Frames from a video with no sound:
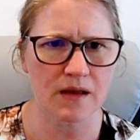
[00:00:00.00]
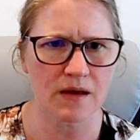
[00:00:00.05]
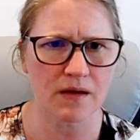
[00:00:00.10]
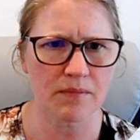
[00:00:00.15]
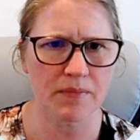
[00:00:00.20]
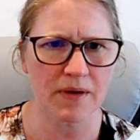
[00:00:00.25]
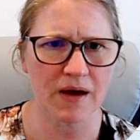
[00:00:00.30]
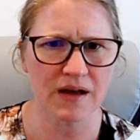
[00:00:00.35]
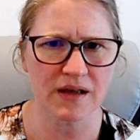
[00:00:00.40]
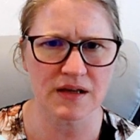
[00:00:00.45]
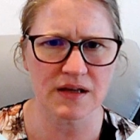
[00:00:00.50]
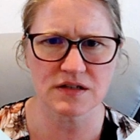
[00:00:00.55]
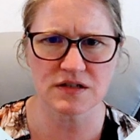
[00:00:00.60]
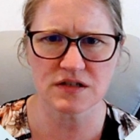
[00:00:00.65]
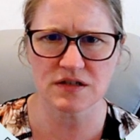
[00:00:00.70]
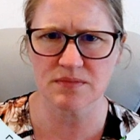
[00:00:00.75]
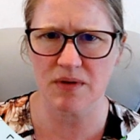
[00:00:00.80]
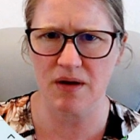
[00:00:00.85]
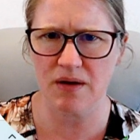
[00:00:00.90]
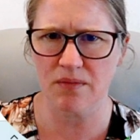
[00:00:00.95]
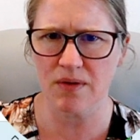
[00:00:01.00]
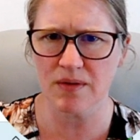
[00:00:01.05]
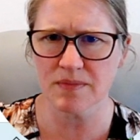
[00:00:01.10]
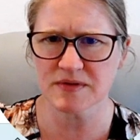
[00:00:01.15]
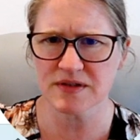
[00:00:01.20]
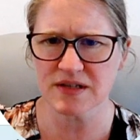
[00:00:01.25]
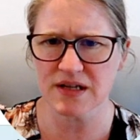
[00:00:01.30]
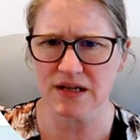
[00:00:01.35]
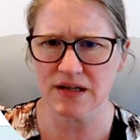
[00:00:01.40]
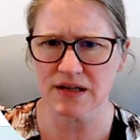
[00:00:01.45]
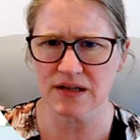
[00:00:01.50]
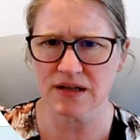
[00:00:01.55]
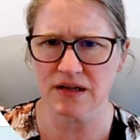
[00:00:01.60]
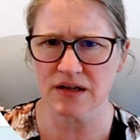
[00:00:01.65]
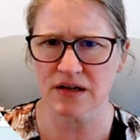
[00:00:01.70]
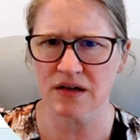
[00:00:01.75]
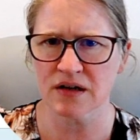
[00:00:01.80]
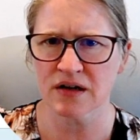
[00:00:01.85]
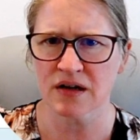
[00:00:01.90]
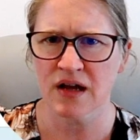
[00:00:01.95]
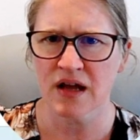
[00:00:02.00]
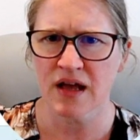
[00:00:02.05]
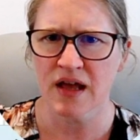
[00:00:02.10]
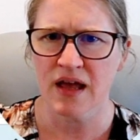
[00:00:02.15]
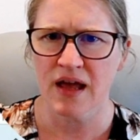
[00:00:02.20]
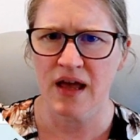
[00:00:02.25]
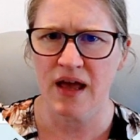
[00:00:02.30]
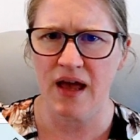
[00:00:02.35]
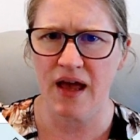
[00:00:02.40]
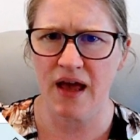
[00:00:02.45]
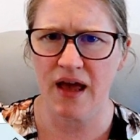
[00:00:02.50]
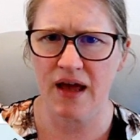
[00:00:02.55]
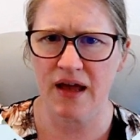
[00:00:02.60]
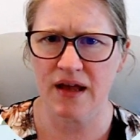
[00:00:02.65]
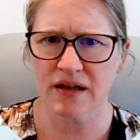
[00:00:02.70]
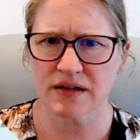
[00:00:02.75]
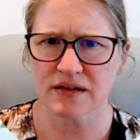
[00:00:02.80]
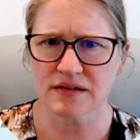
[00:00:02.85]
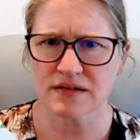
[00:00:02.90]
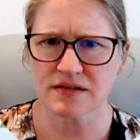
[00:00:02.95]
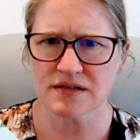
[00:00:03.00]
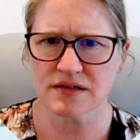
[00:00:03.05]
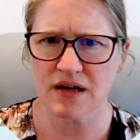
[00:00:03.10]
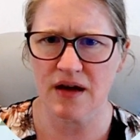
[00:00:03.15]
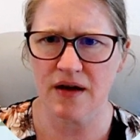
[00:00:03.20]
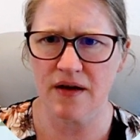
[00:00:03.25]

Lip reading: back into my website here, and